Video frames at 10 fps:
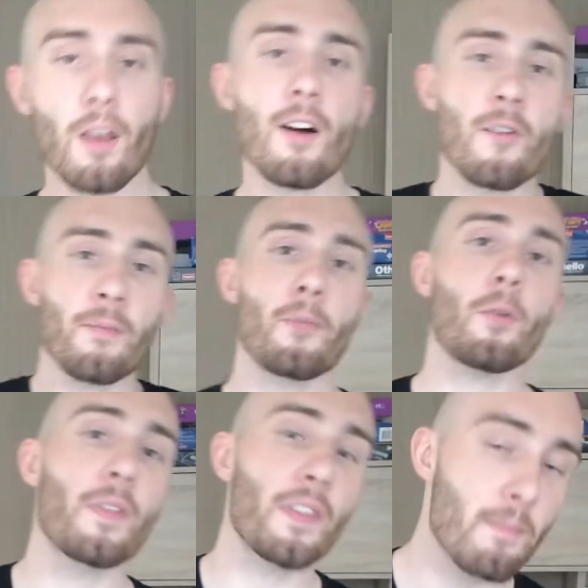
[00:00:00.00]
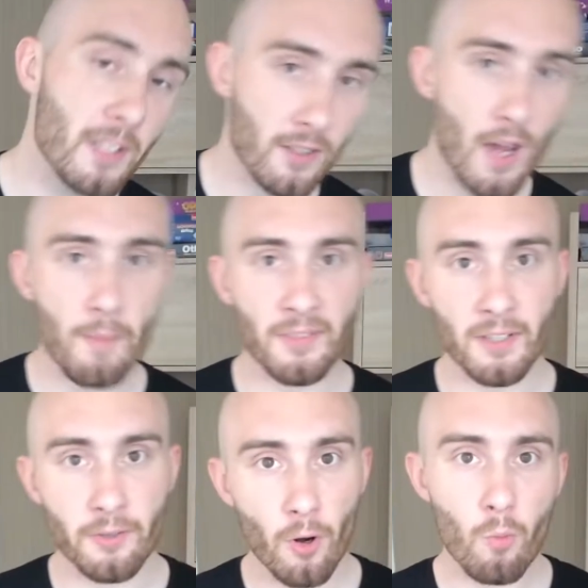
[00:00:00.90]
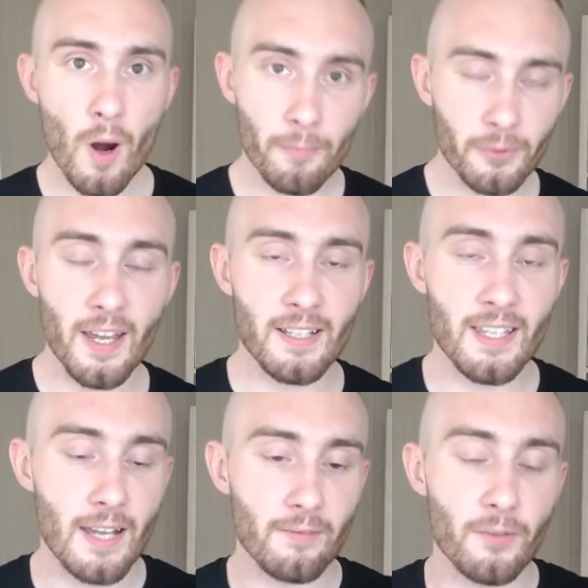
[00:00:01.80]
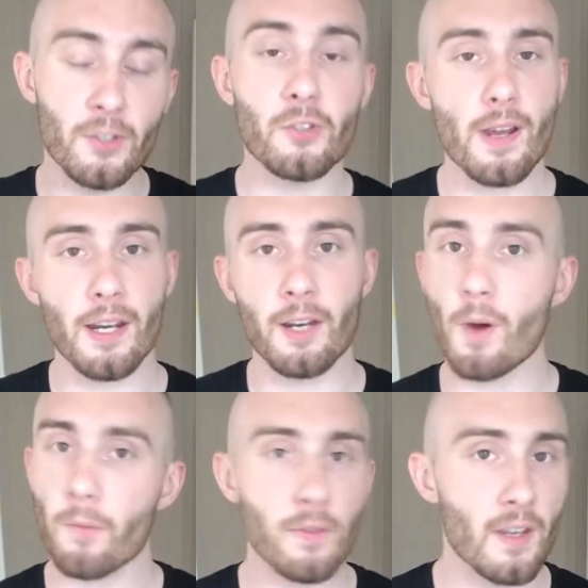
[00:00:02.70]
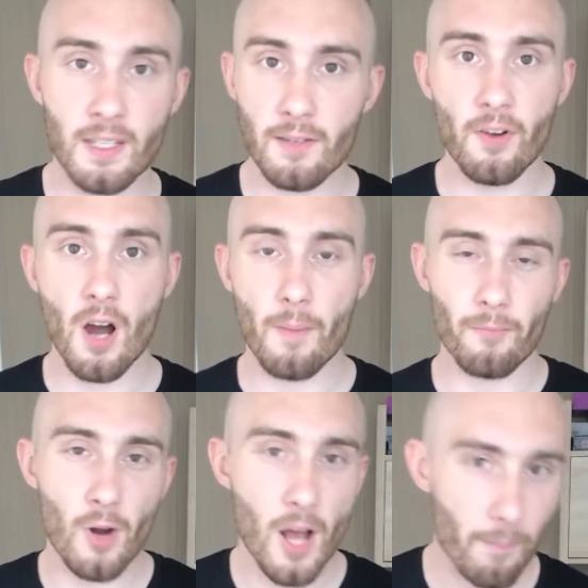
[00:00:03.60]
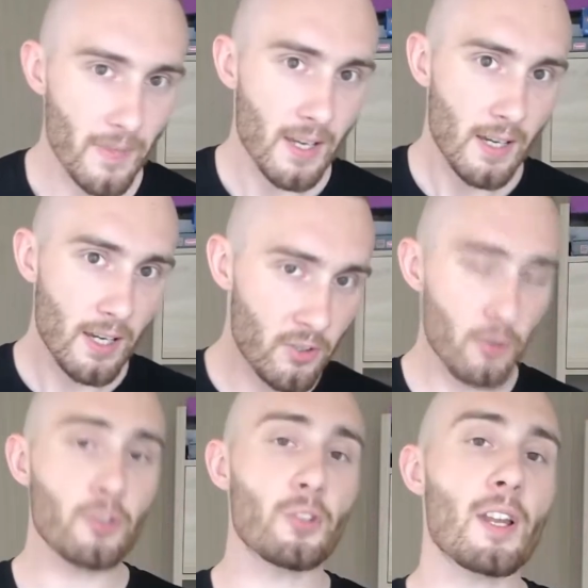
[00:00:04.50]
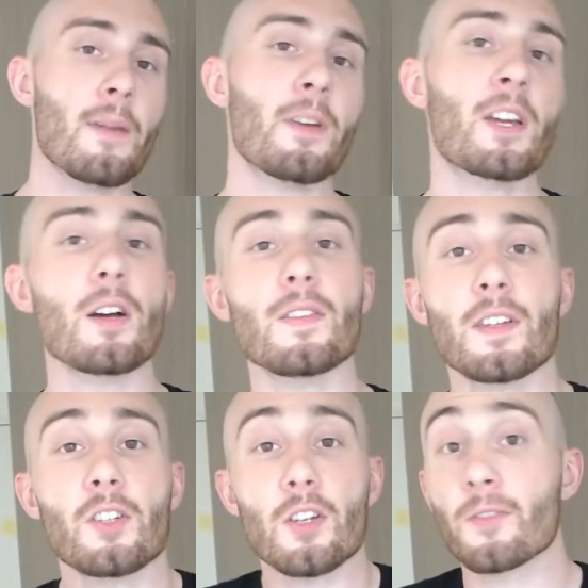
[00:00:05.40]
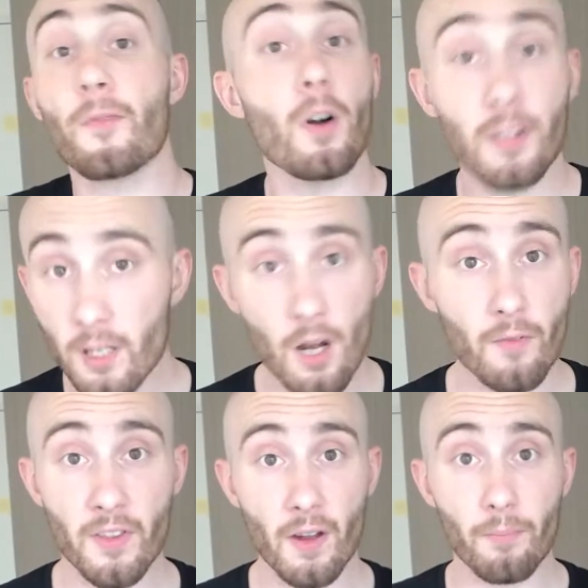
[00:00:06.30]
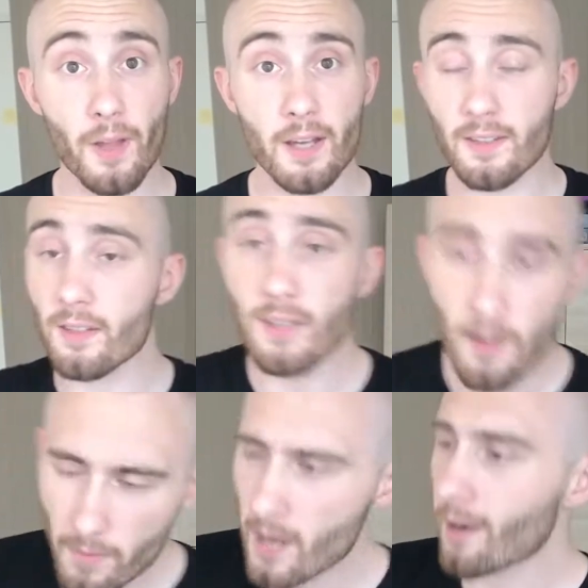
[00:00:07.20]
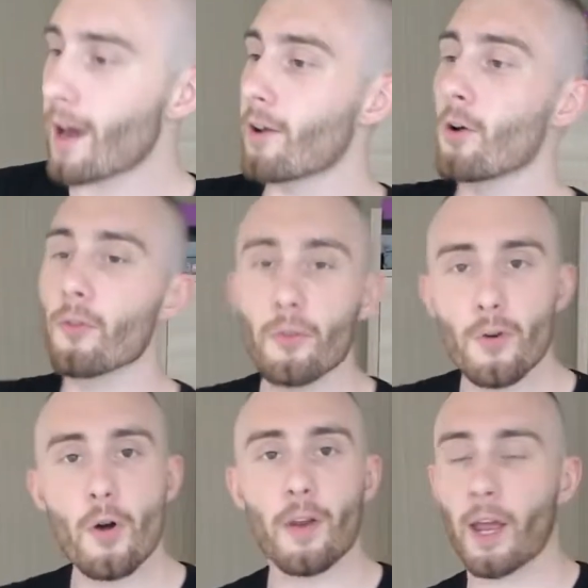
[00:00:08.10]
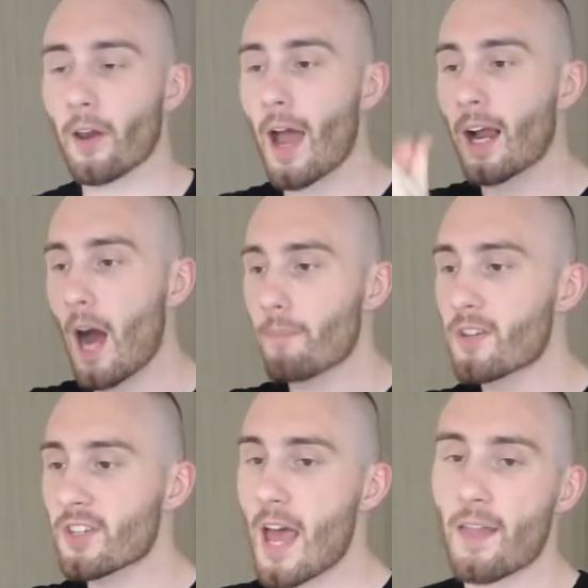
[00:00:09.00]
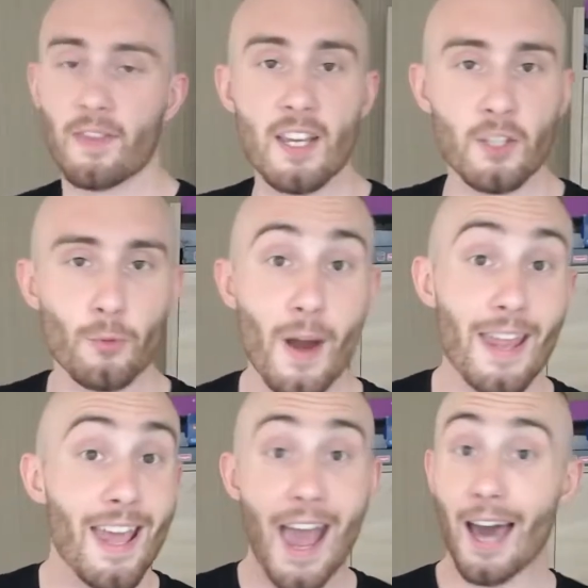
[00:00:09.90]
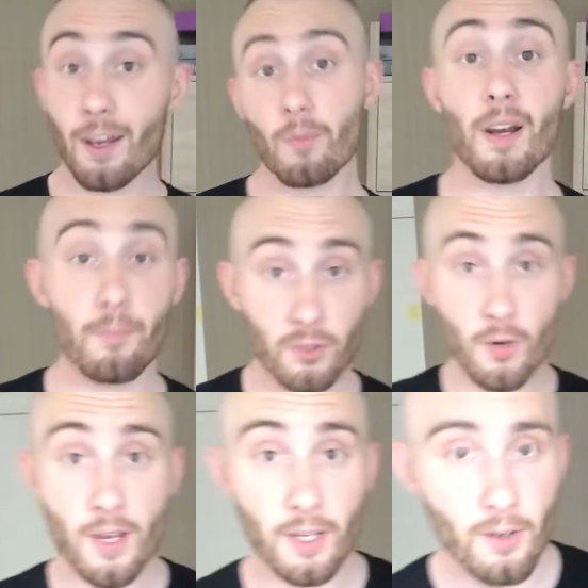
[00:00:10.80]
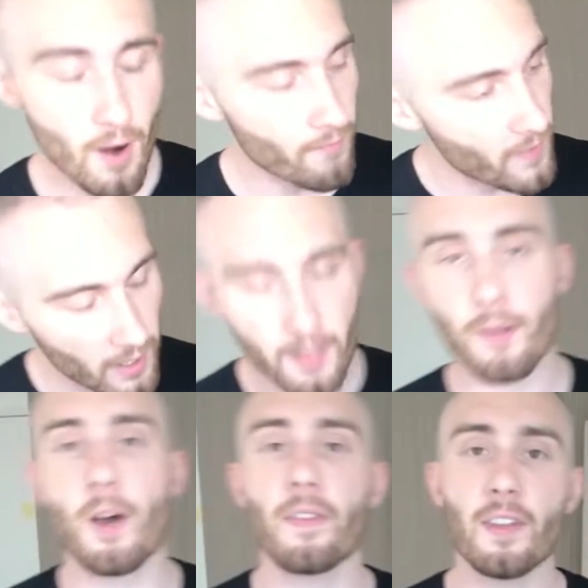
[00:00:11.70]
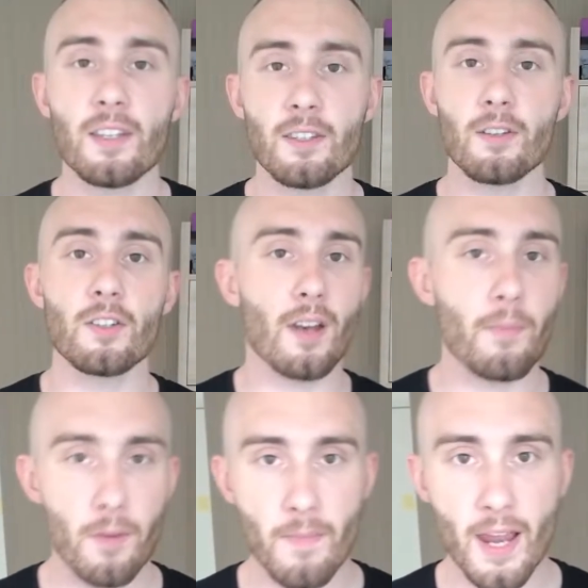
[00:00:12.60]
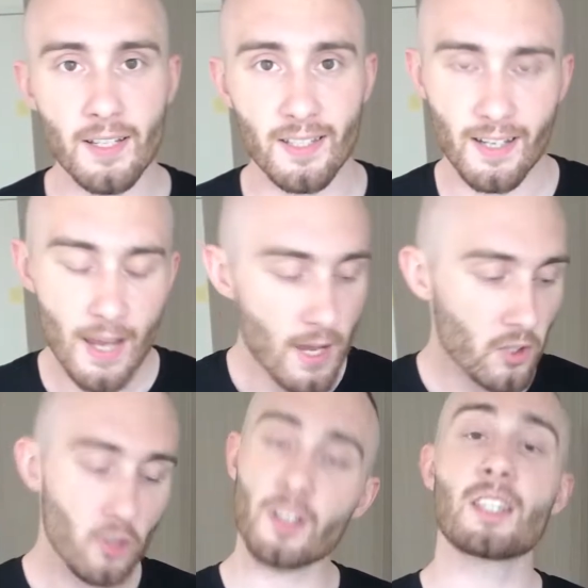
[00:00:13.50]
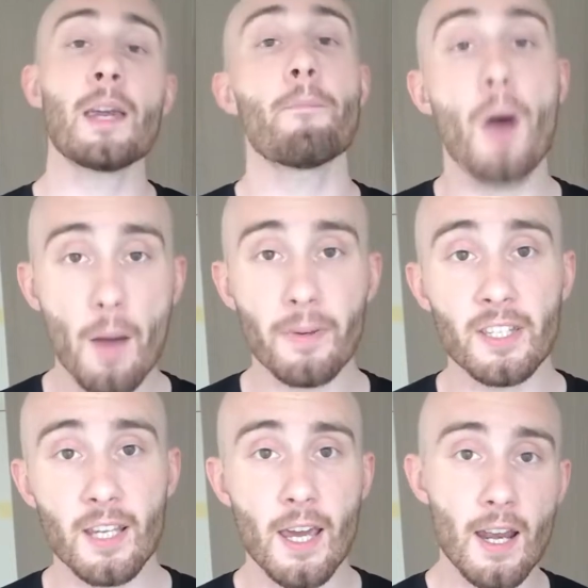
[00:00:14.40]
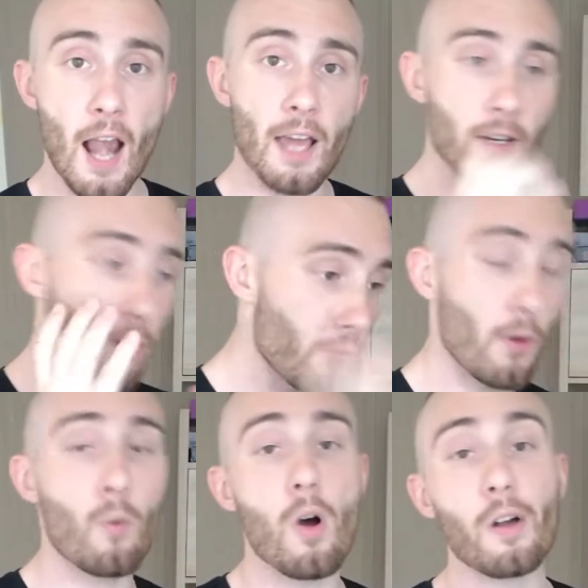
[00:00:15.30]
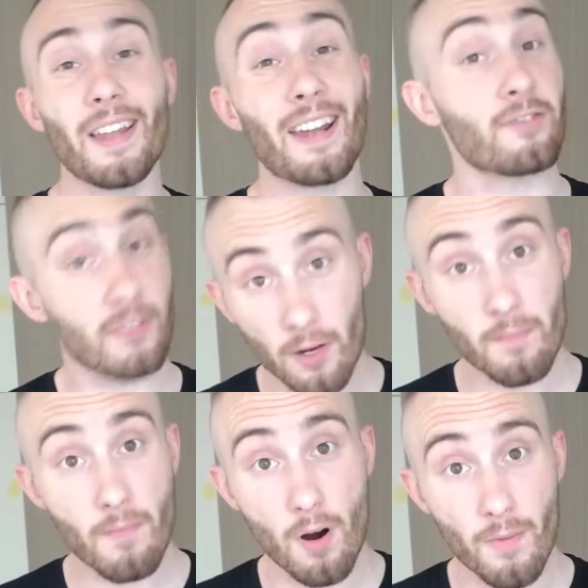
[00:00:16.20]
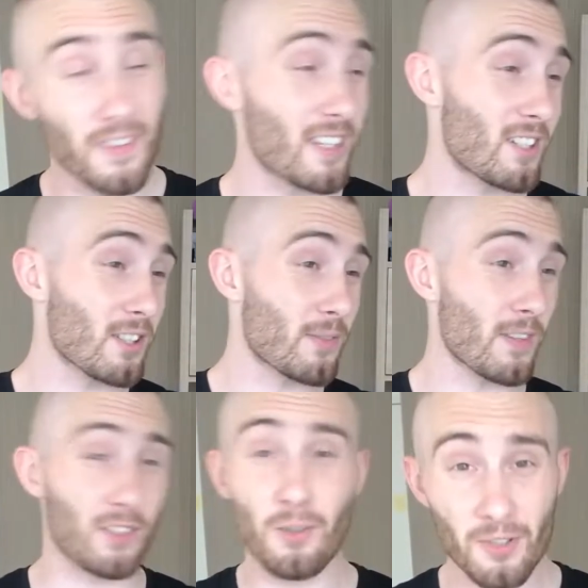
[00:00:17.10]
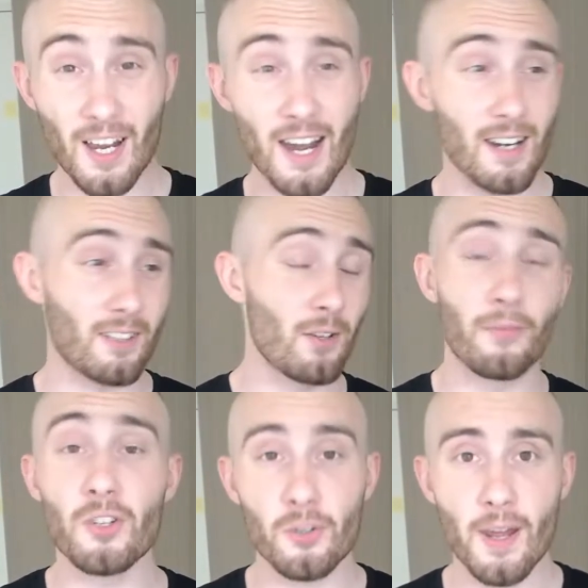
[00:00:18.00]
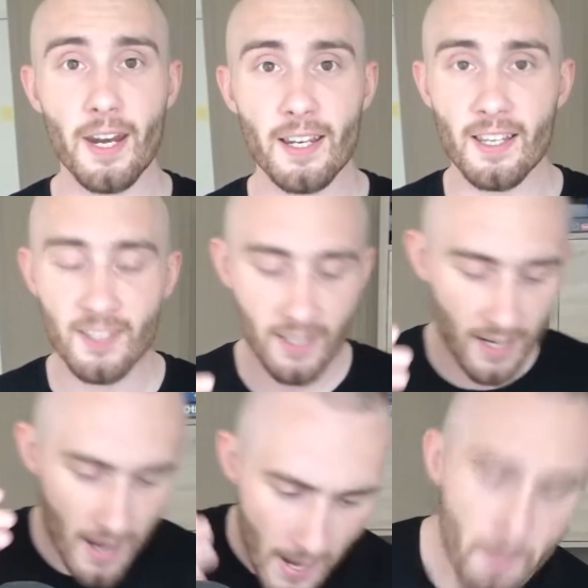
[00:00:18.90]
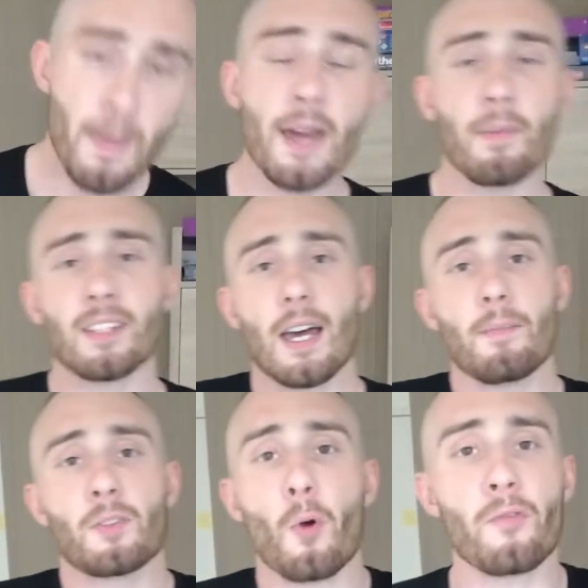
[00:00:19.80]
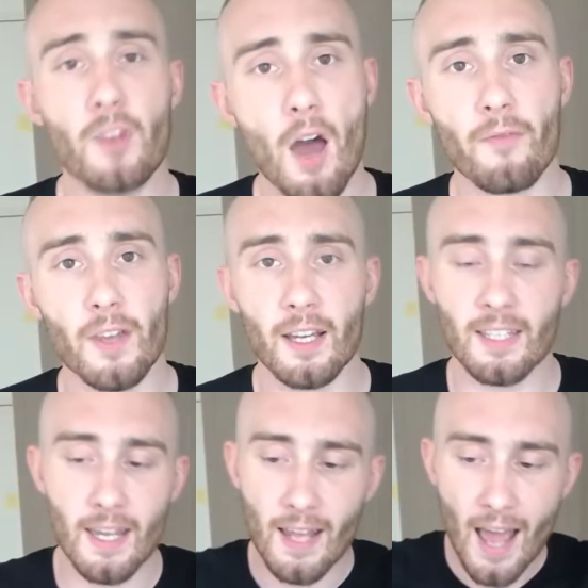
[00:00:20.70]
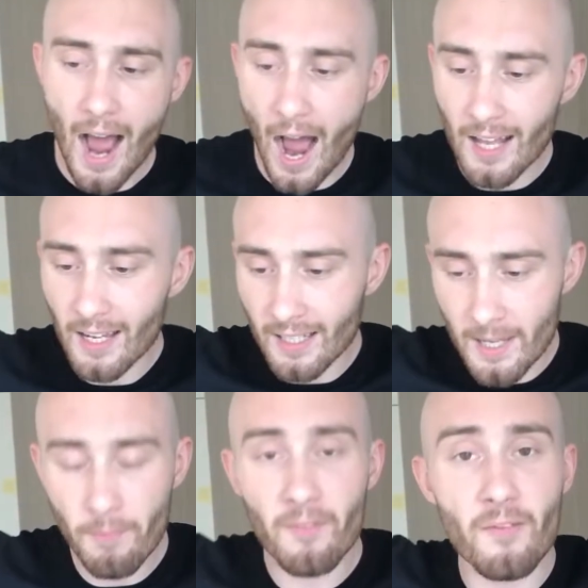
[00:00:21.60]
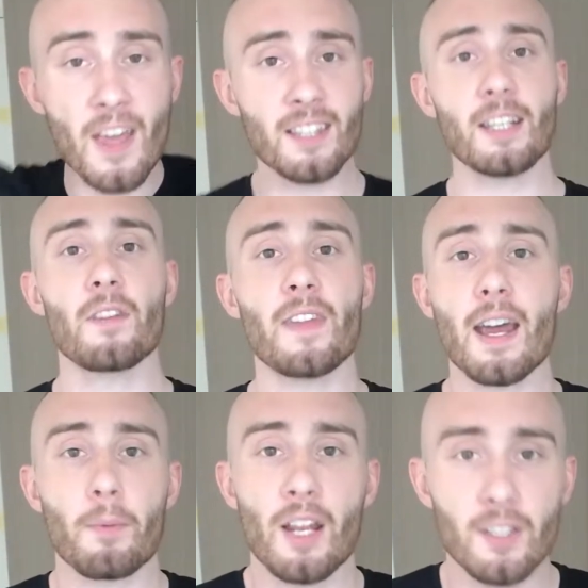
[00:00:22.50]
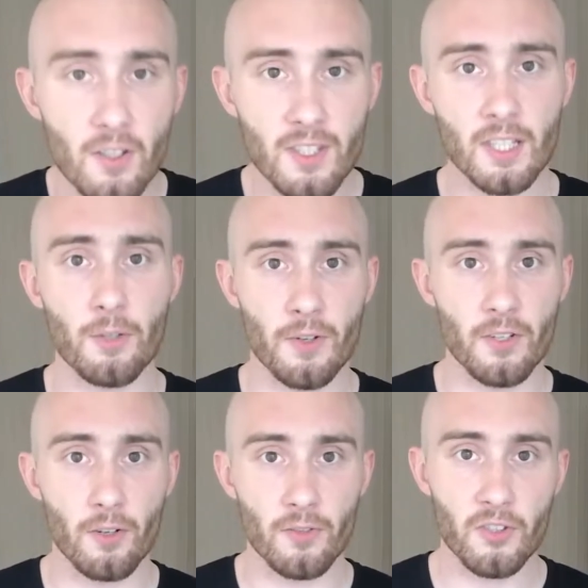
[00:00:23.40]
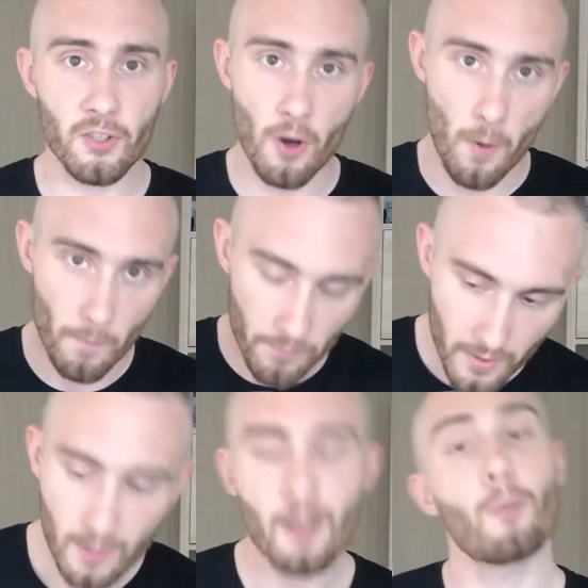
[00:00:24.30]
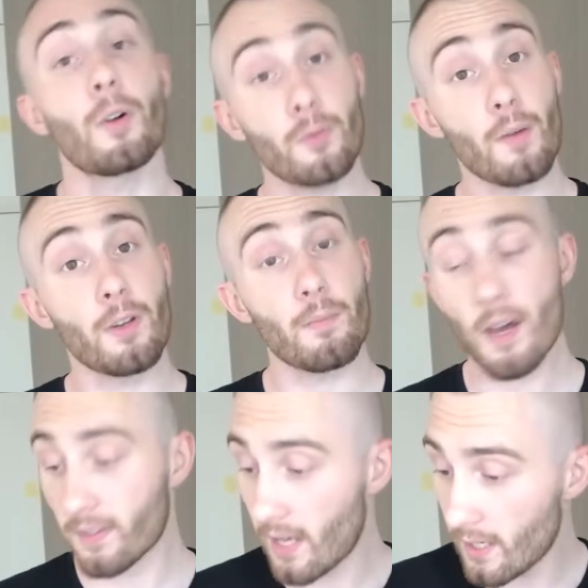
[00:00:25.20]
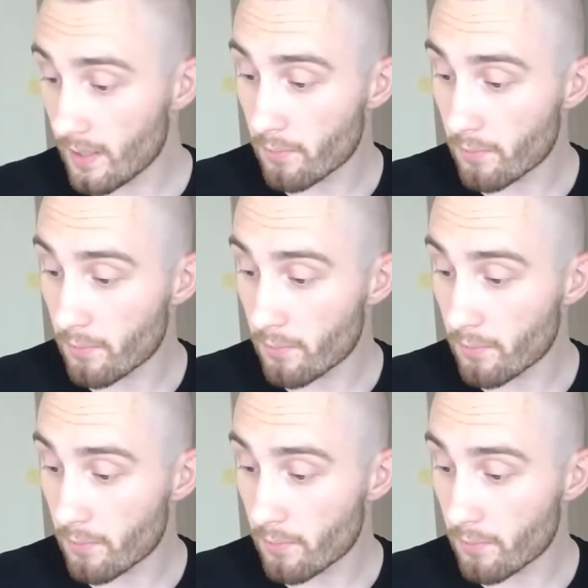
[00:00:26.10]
a lot of people when they meet an obstacle, what would they get frustrated? What would they give up? Well, it's usually because they just fall in love with their plan. They say, man, I know the road, I'm gonna accomplish that this way, I know what I'm doing, I feel good about this, it's gonna be amazing. So they keep bumping their head on the wall, and after a moment they just feel too tired, too frustrated. They see, man, my time is worth nothing, I keep investing on that, but I don't see the results. So, what do I mean about gaining